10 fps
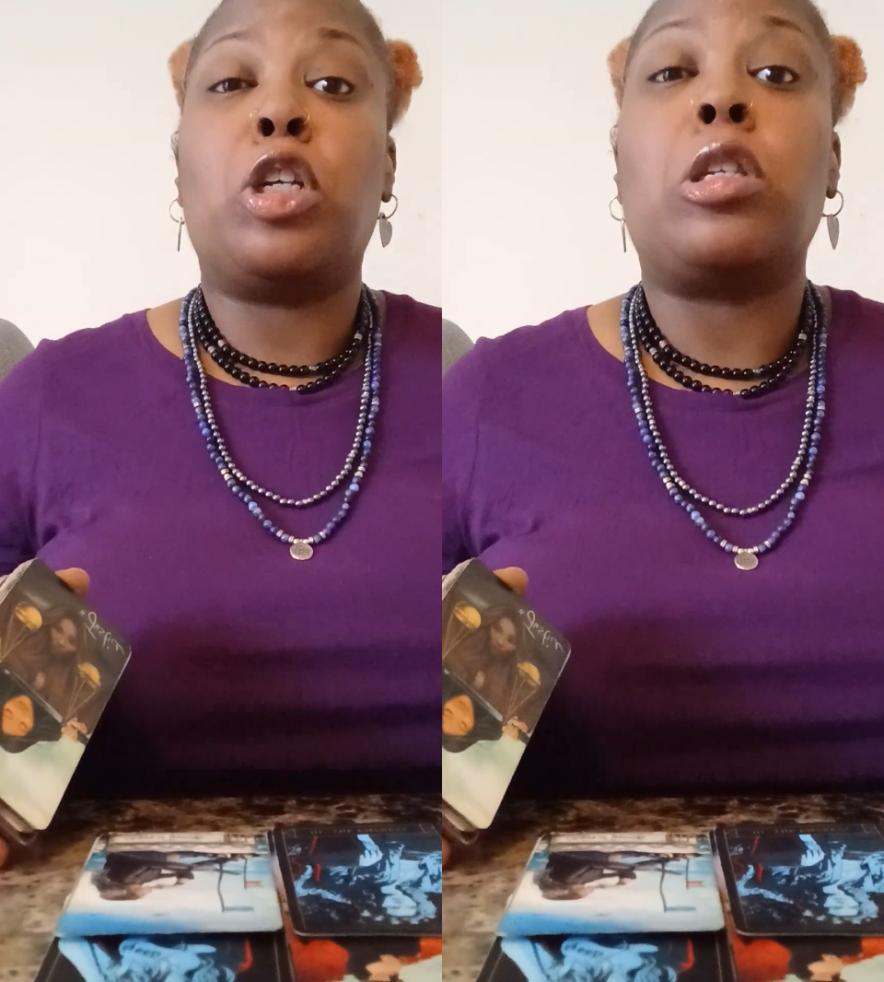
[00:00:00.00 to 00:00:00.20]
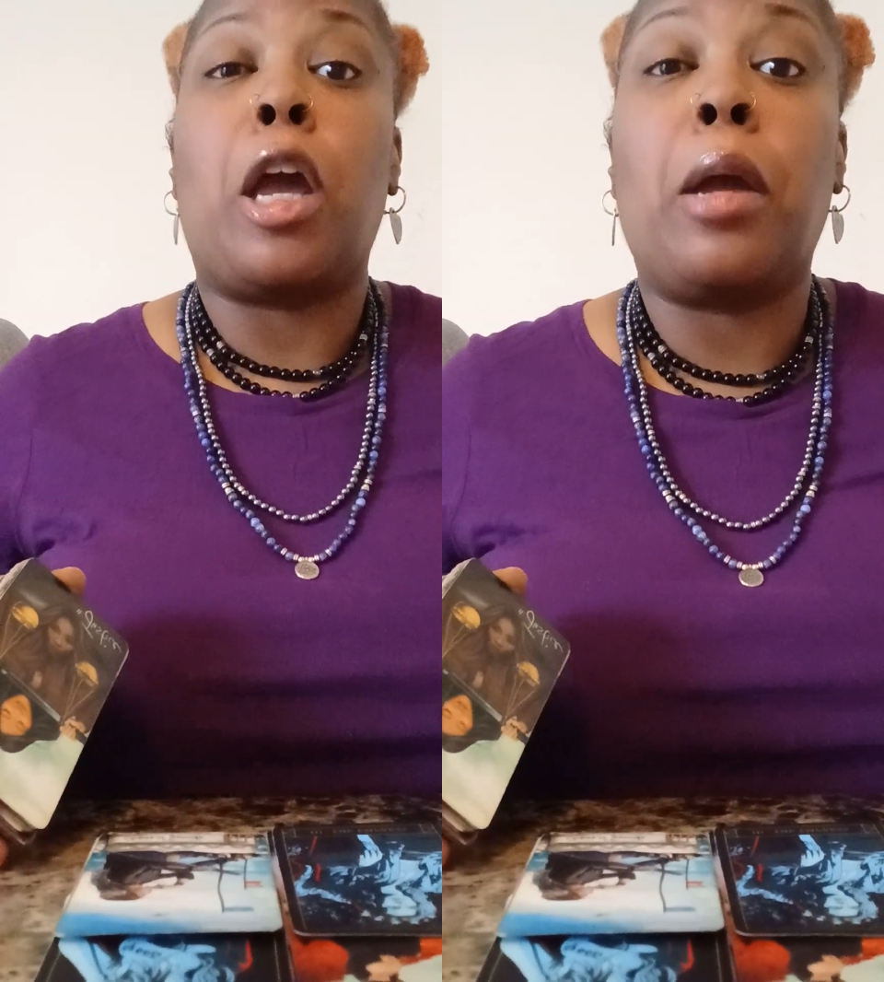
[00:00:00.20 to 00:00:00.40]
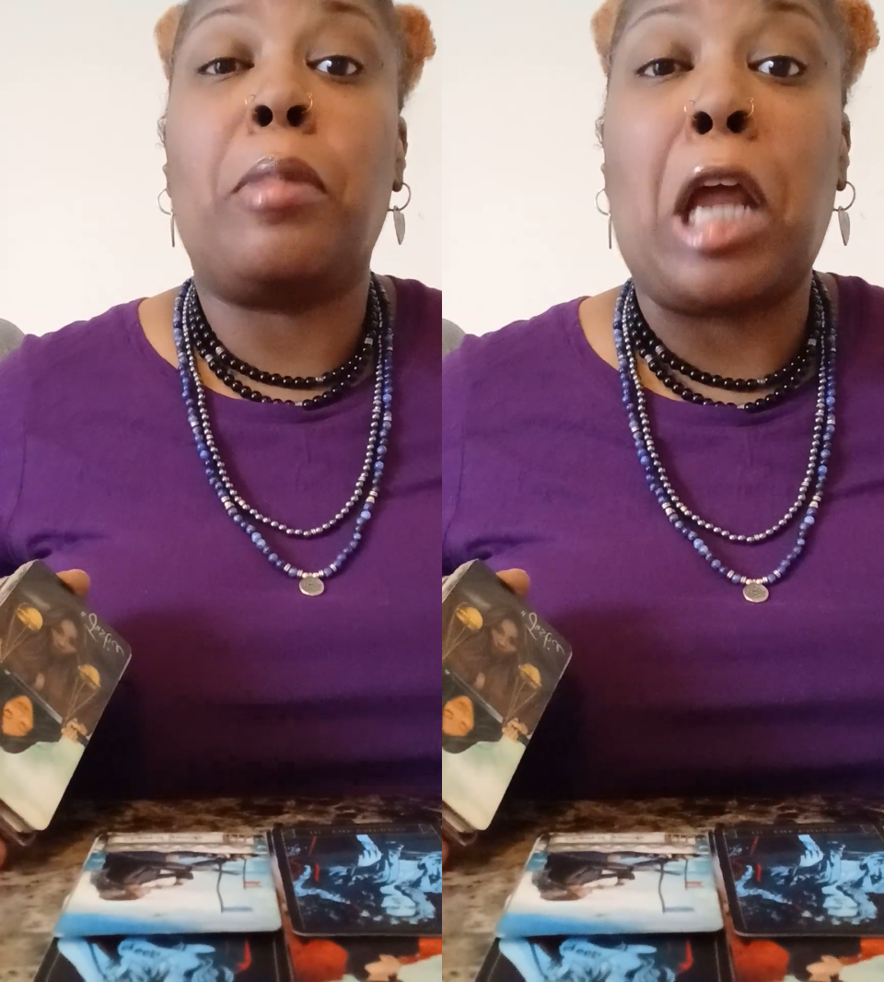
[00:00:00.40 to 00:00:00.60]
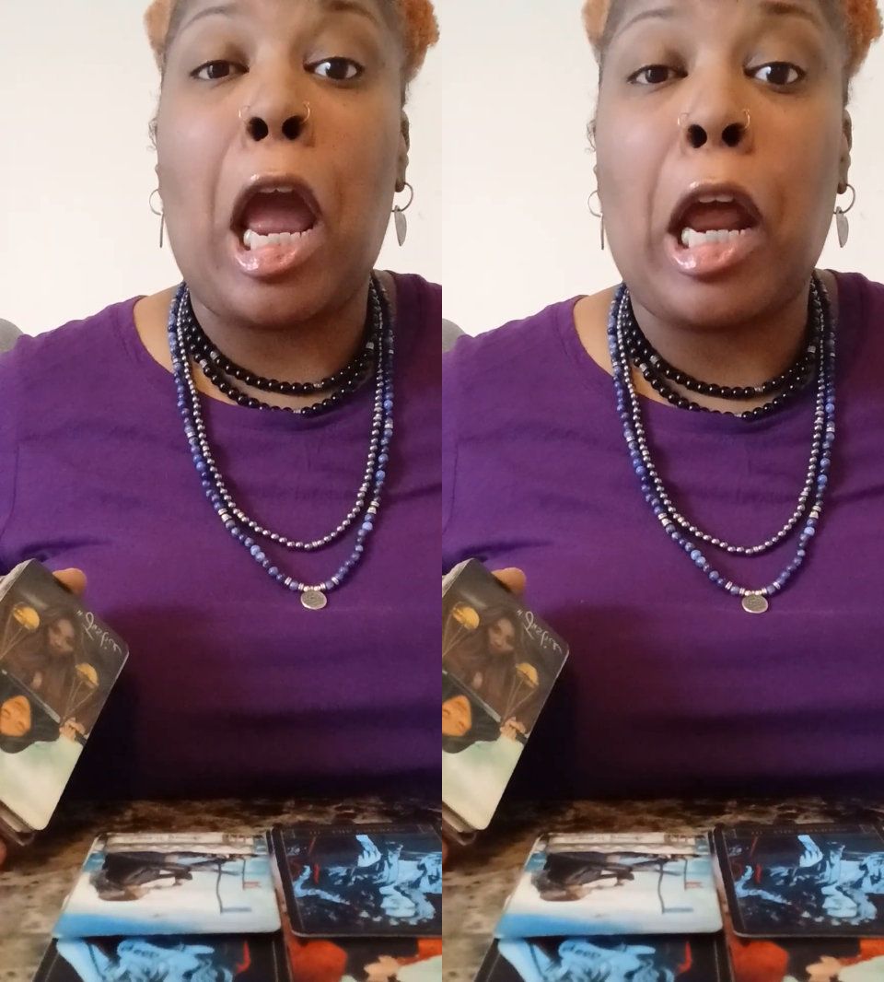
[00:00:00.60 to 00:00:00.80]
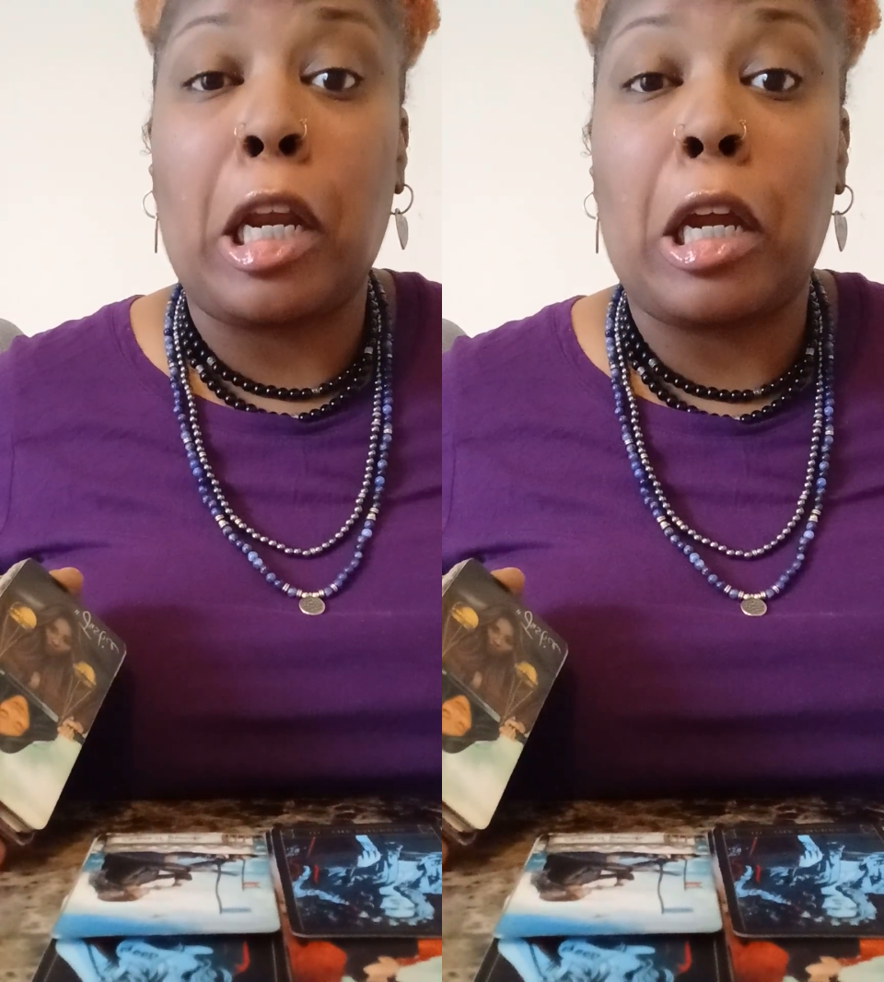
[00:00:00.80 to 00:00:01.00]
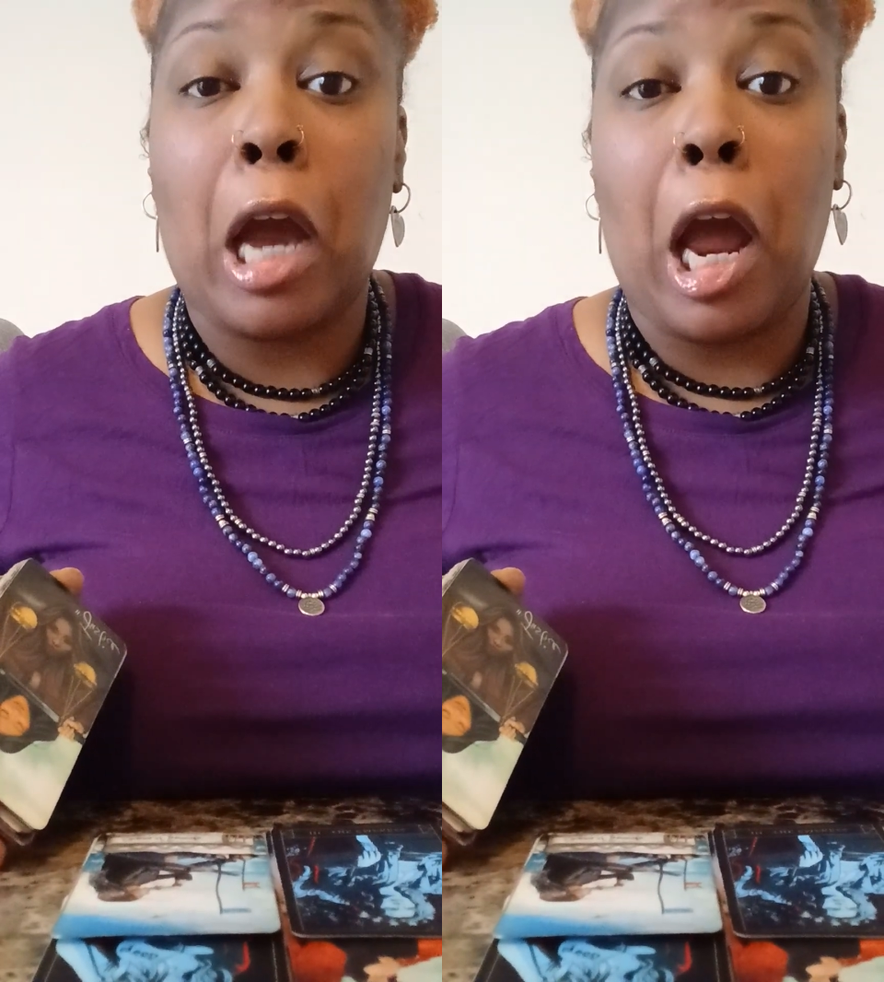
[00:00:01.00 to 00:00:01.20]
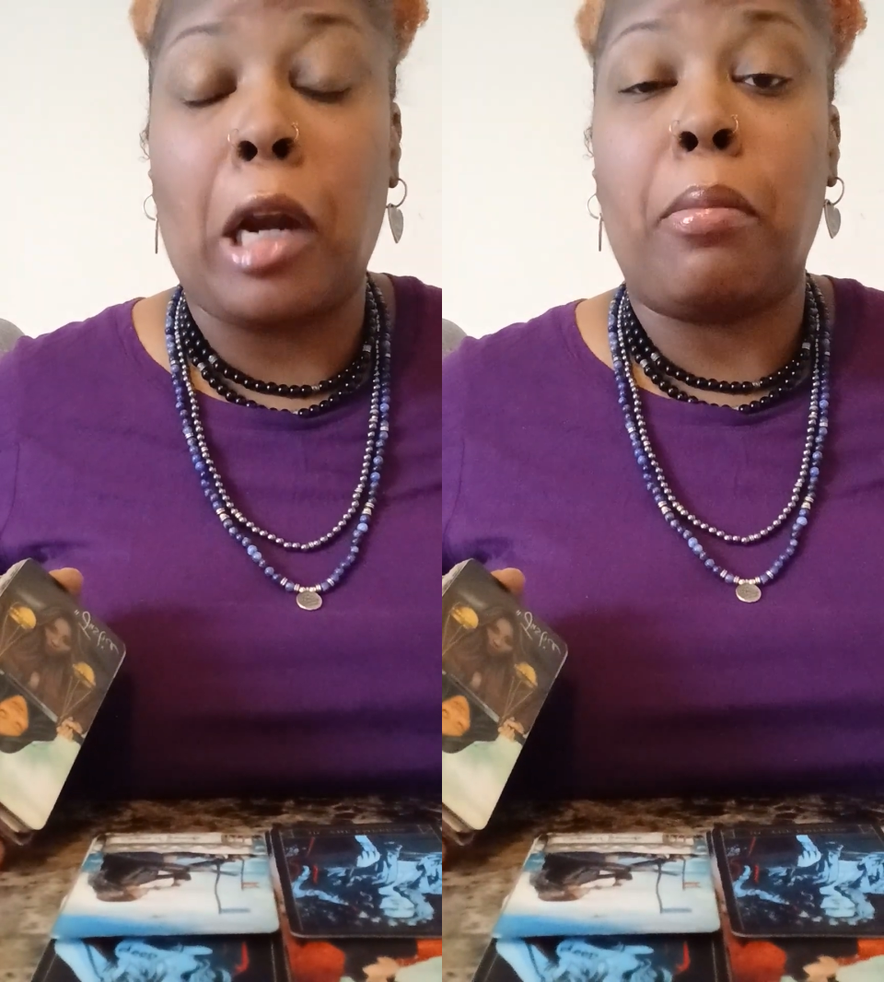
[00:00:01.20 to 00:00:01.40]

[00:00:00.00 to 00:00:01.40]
same daddy kind